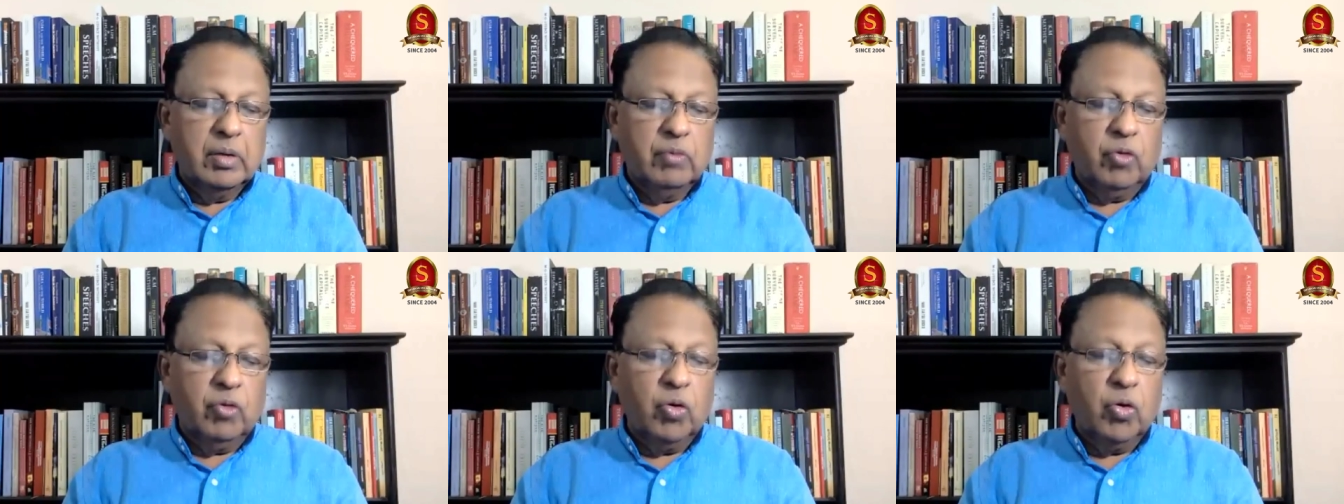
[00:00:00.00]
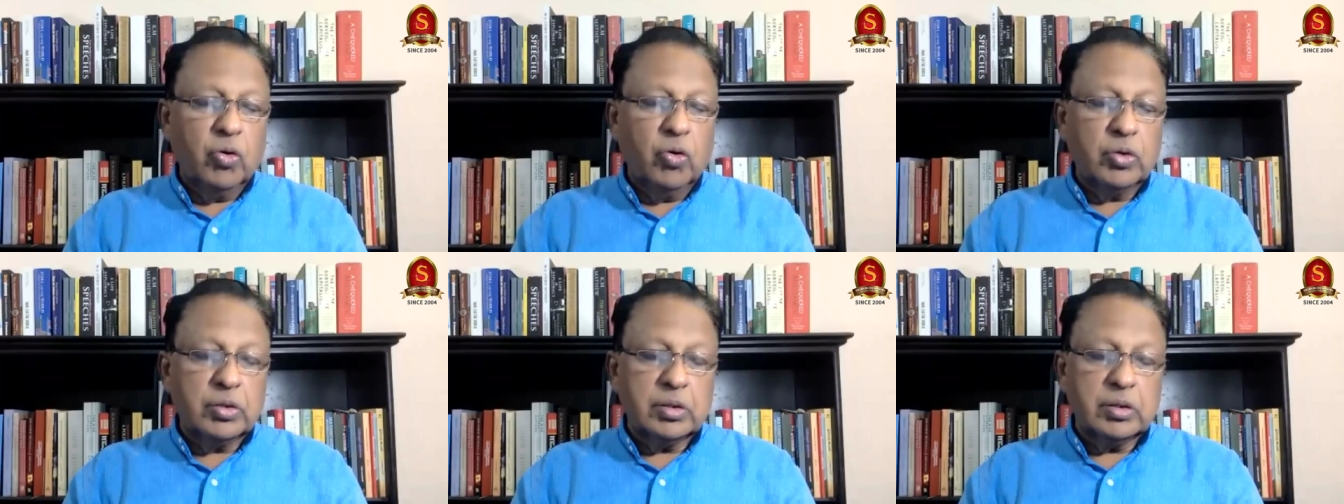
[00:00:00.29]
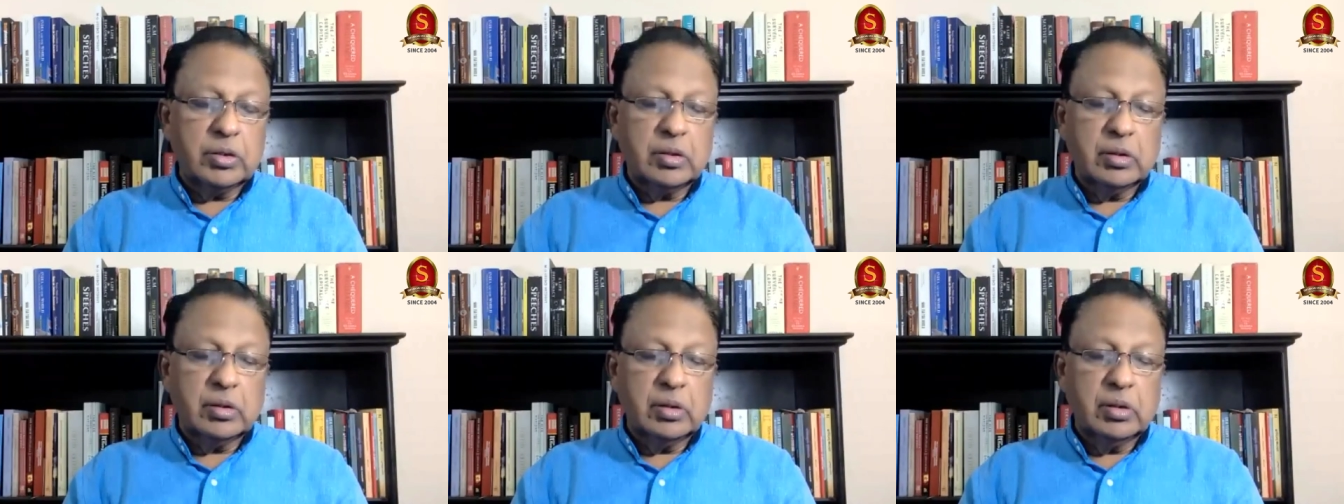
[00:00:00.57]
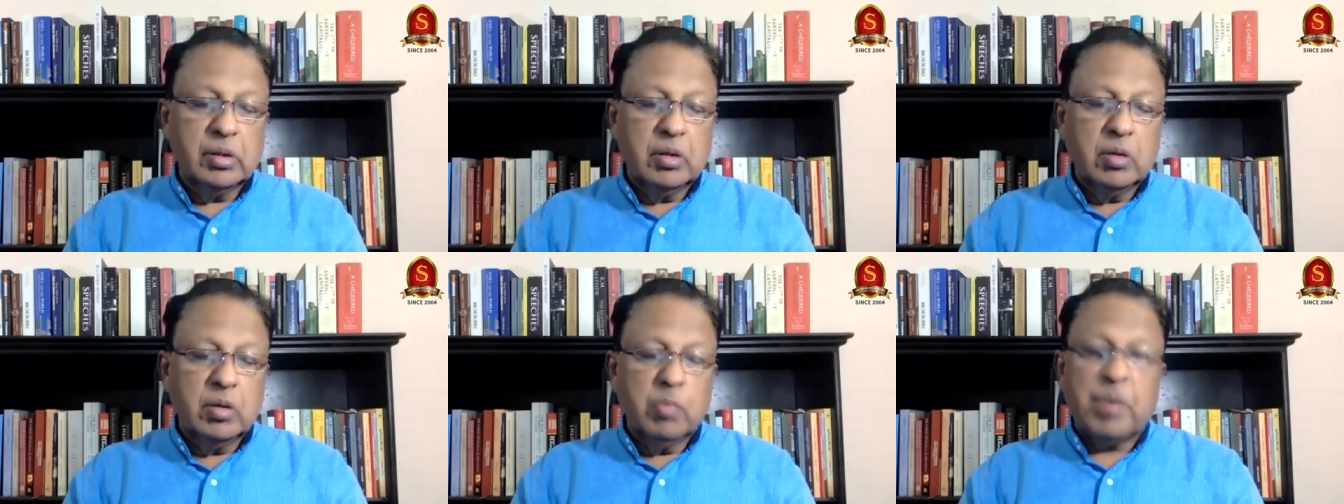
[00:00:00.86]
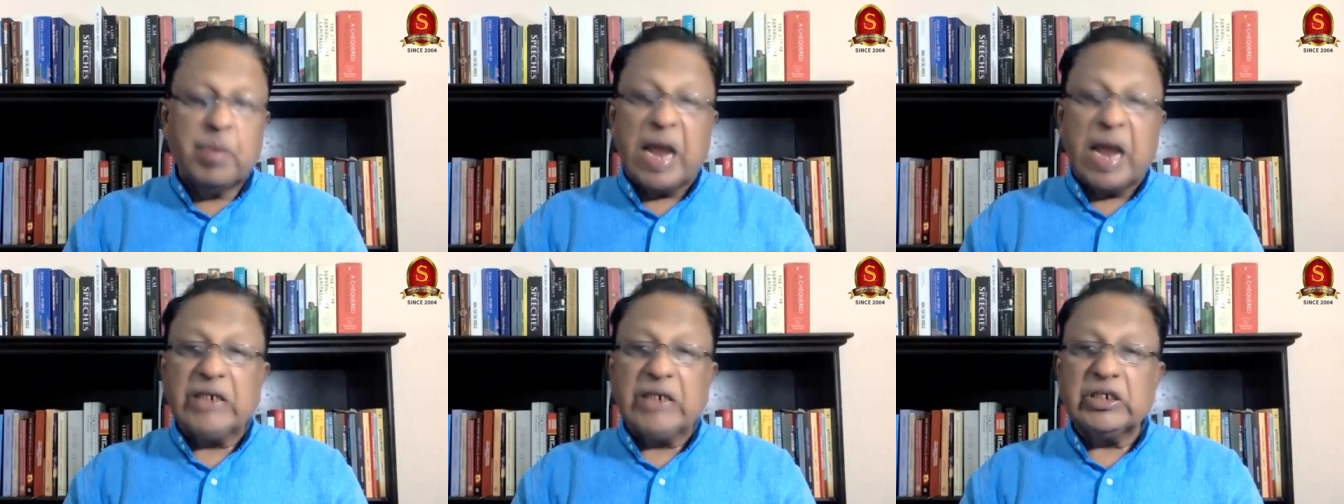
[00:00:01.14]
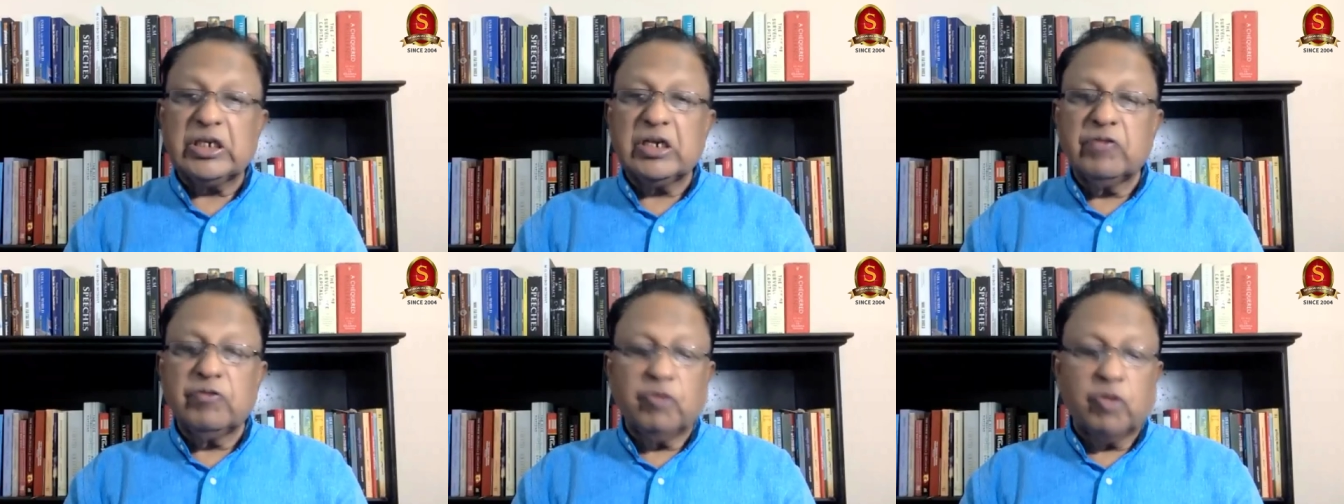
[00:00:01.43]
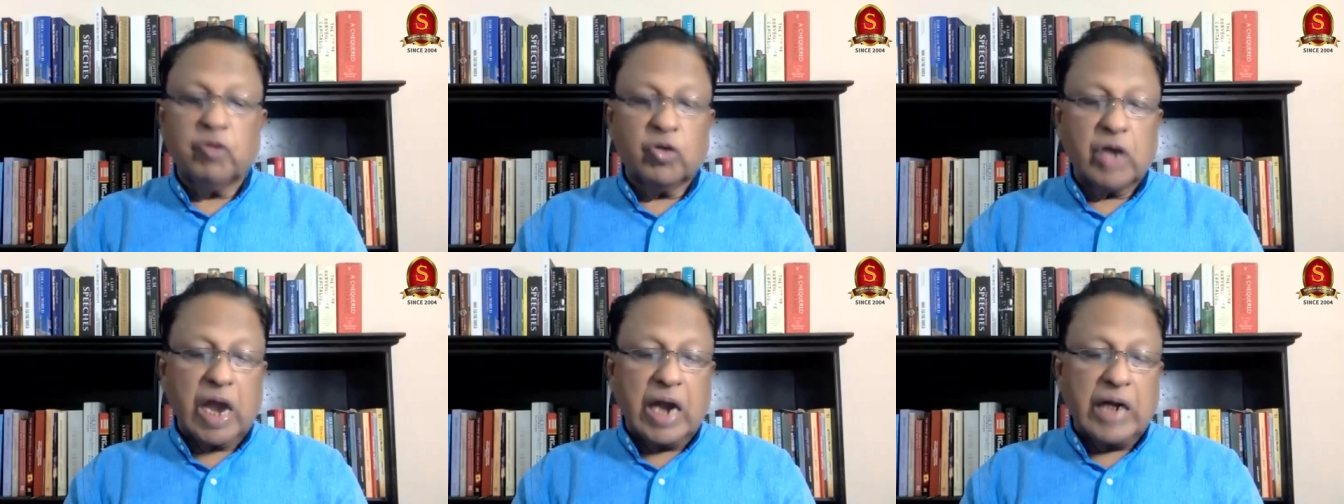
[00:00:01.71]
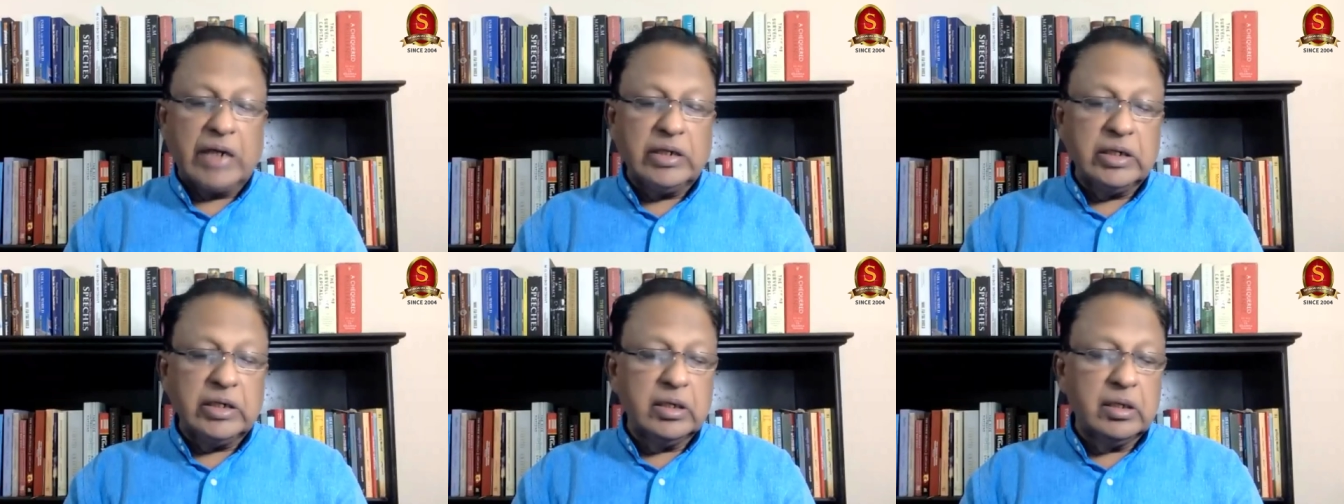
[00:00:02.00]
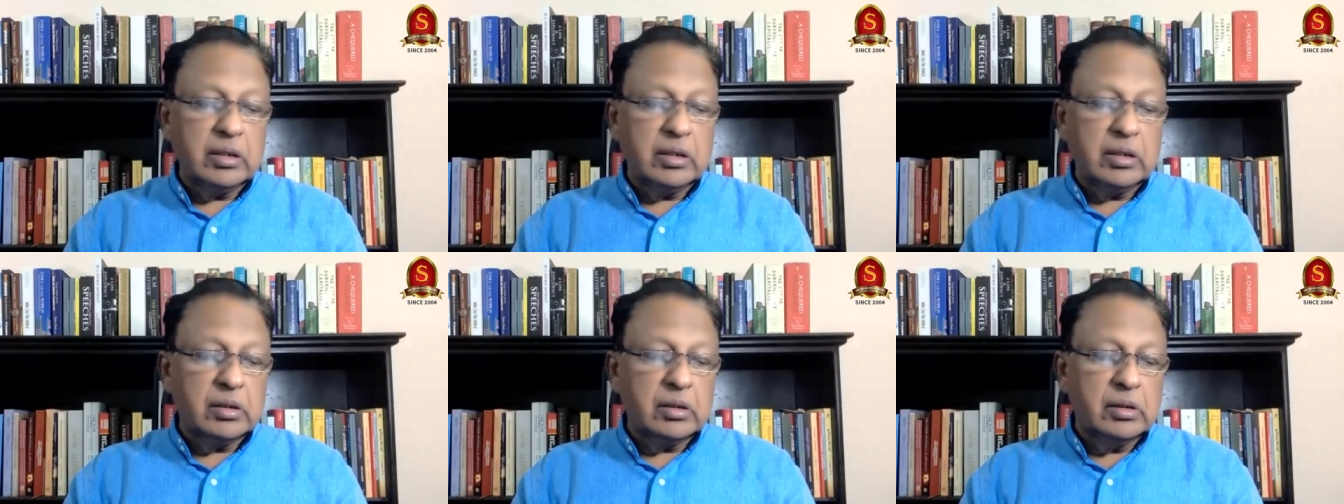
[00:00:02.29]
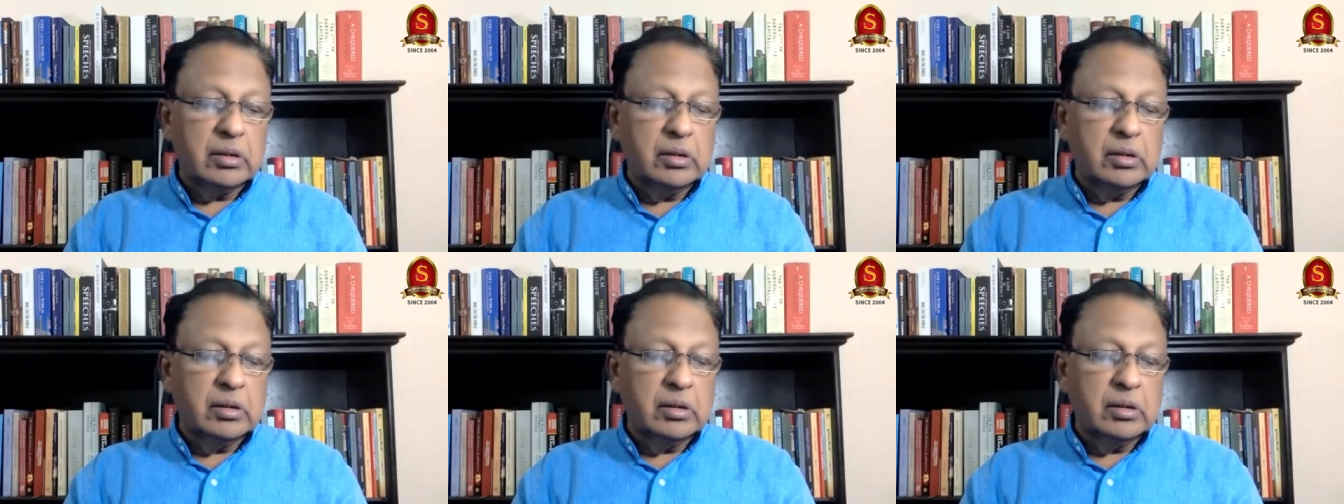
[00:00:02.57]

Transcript: Fourth, passion for hunting.